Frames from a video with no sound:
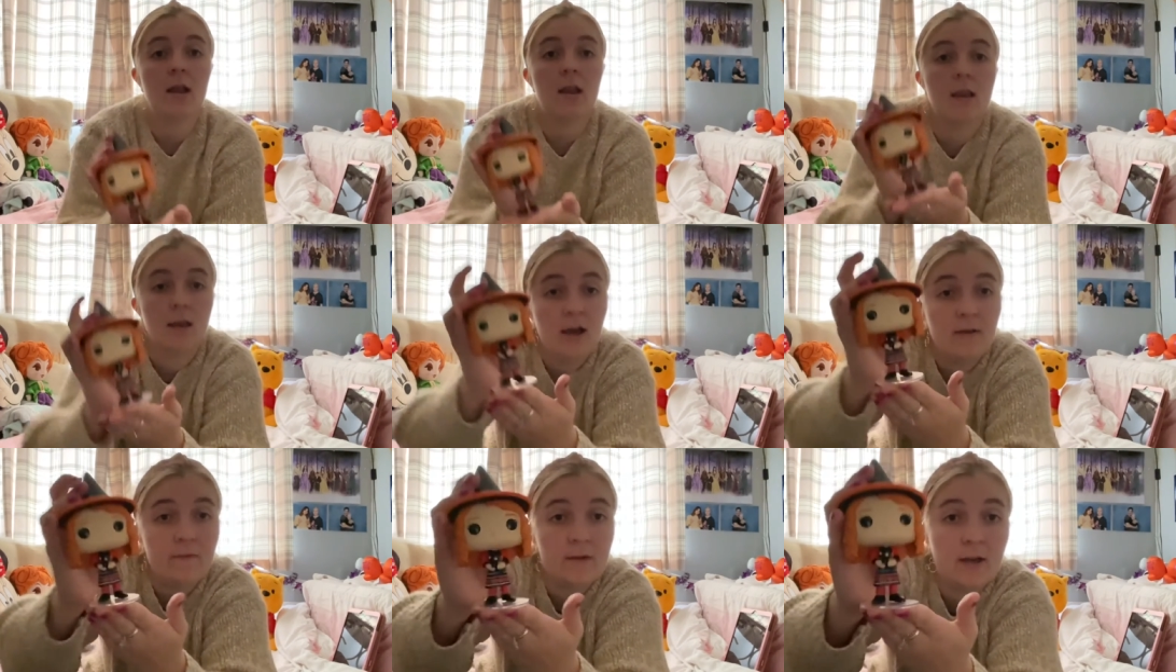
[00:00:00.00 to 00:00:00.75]

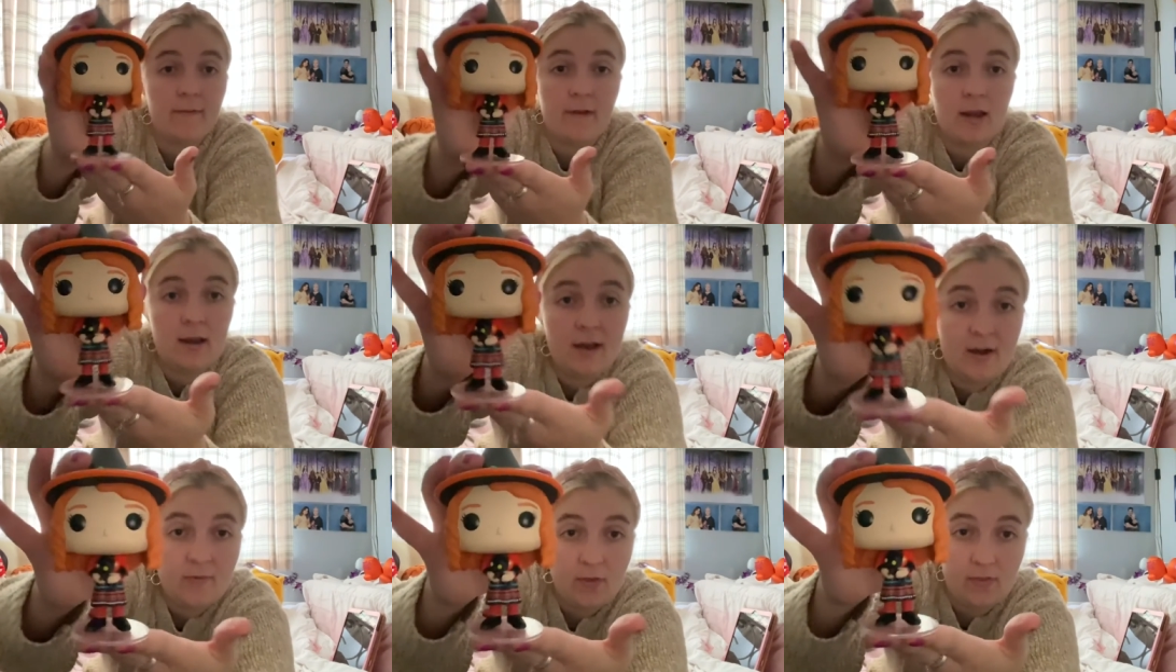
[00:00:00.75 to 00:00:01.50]
love, love,
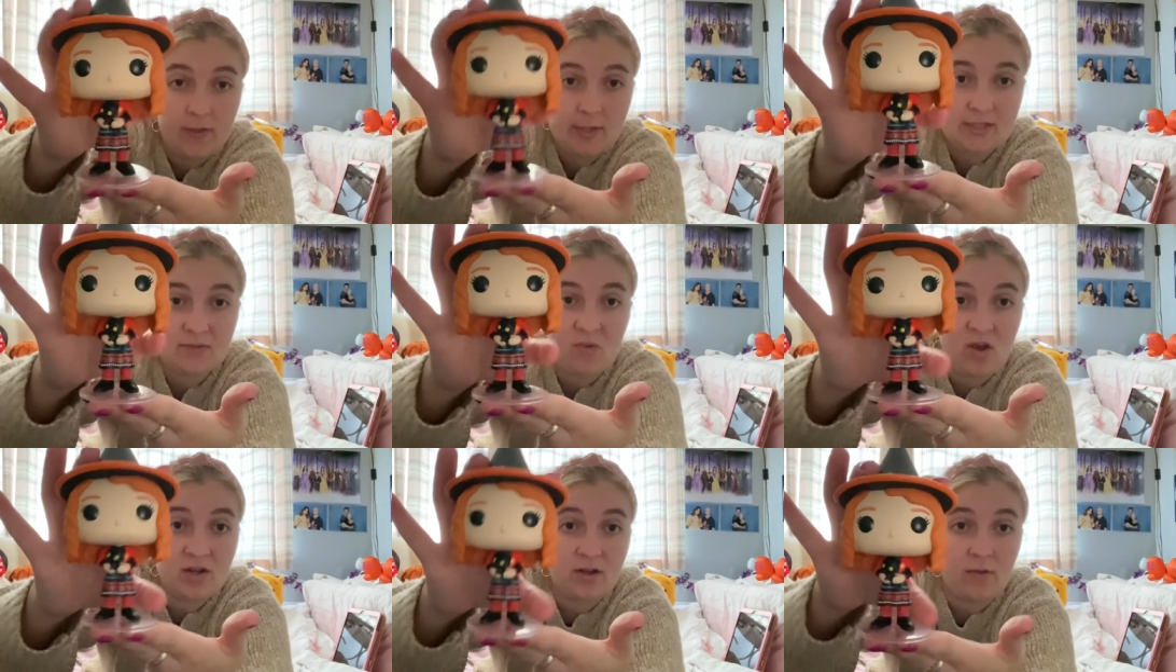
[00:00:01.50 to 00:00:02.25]
love this
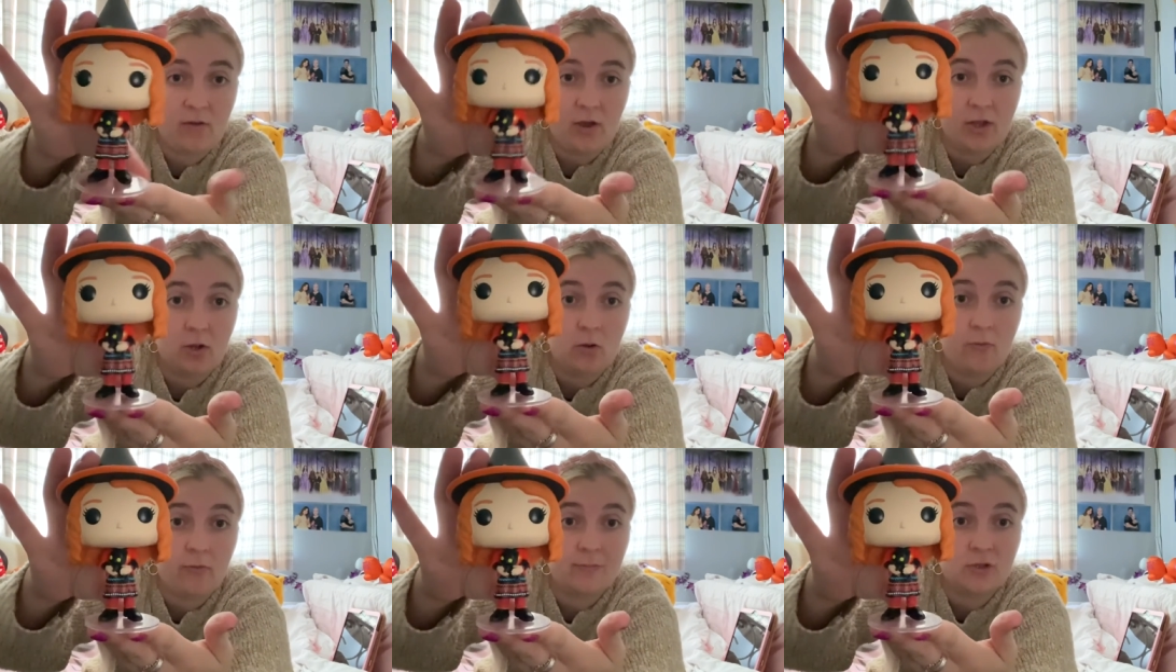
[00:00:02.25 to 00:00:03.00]
one that I got
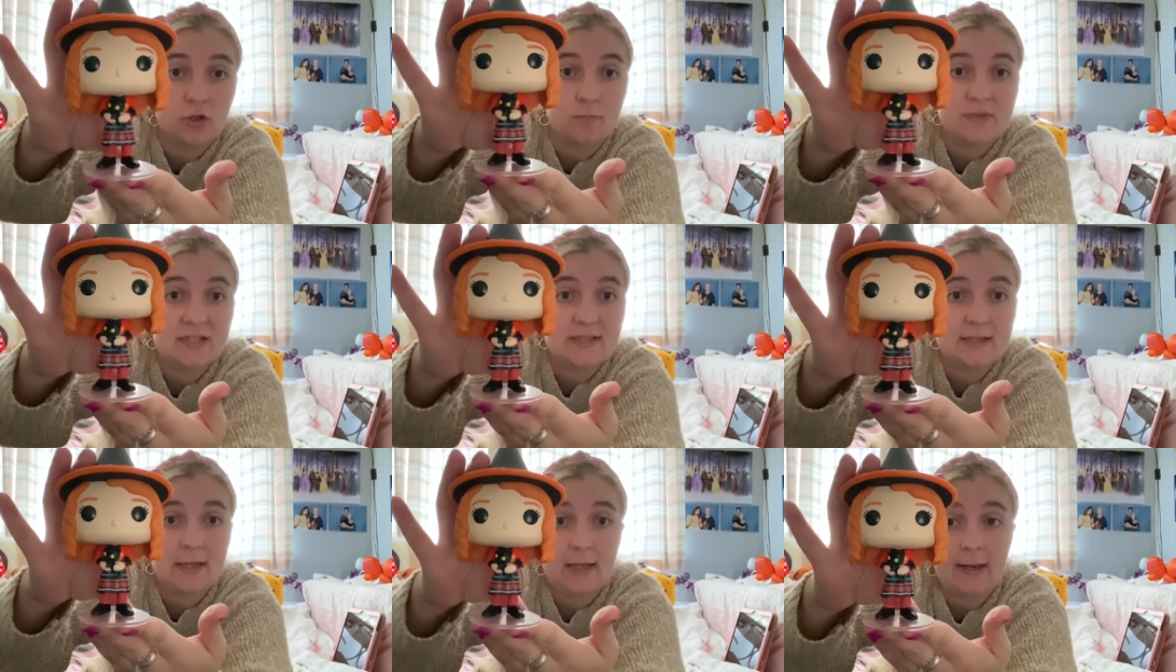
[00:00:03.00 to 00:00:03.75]
from Shop
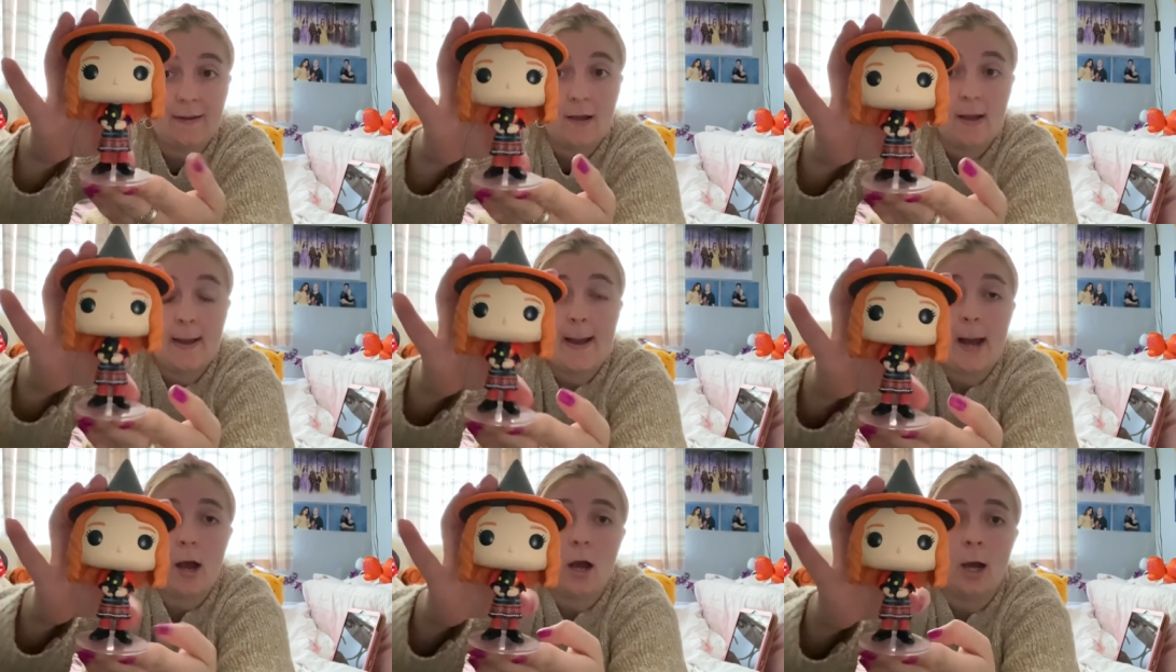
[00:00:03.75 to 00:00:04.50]
Disney.
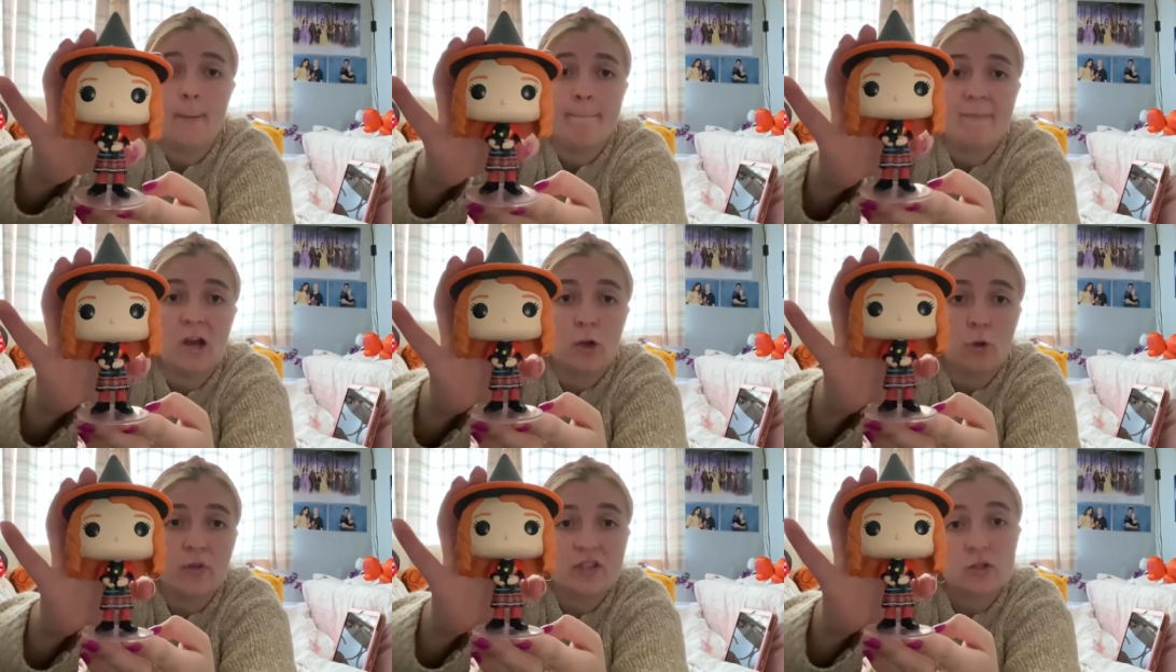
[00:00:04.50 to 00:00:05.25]
Um, I
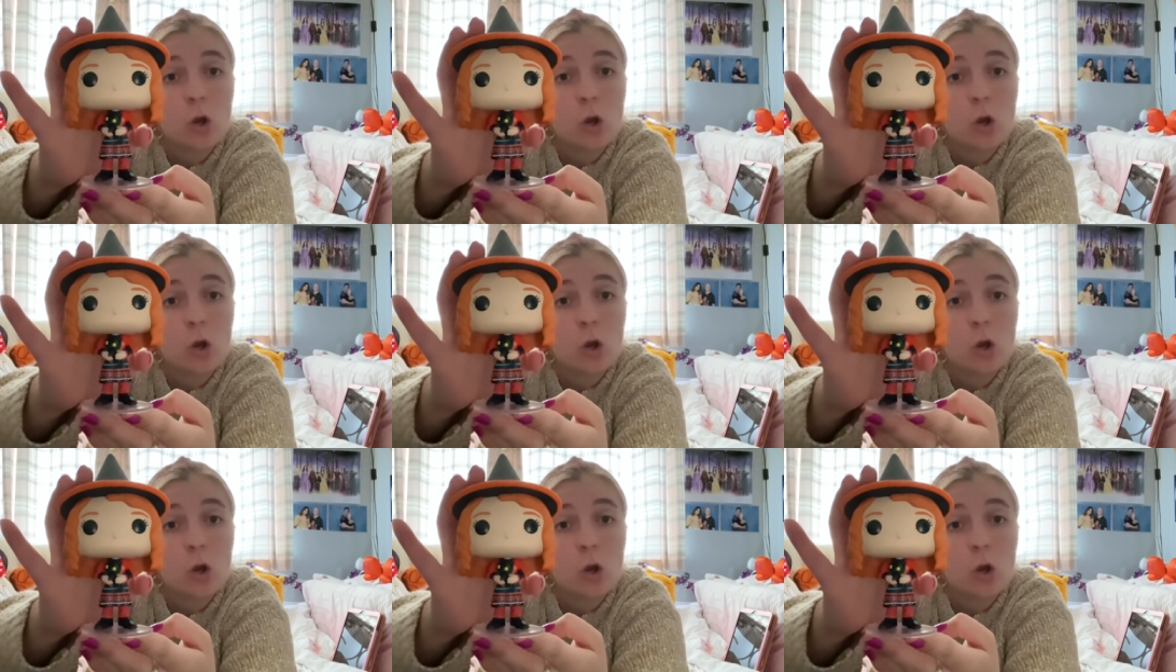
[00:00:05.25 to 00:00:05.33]
got this